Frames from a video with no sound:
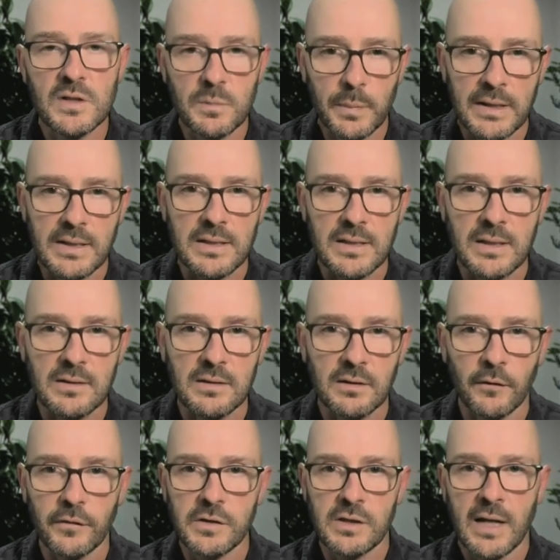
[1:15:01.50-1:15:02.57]
species
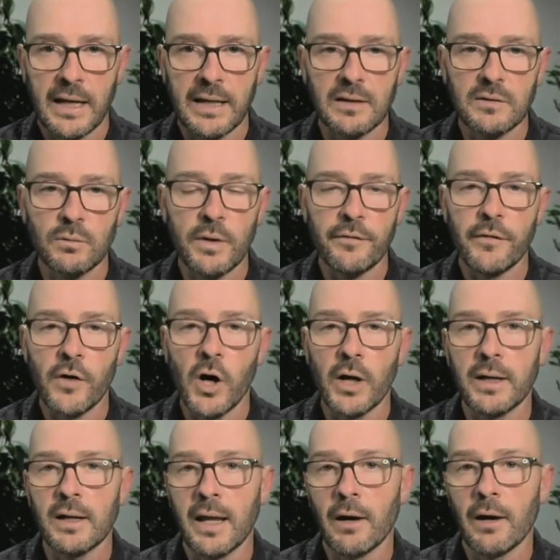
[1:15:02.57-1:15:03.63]
of snakes we
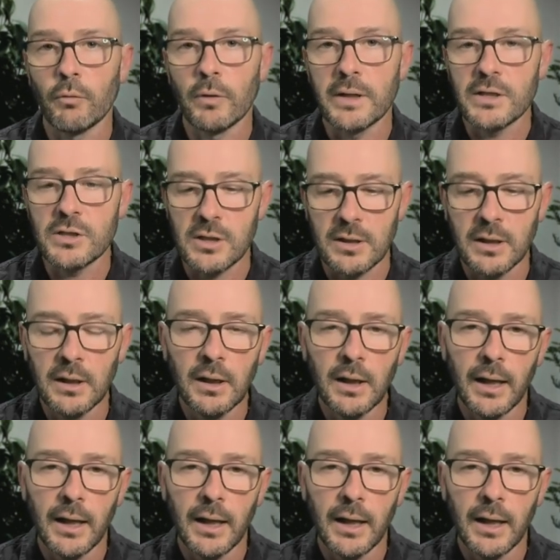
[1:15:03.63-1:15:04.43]
find in our region.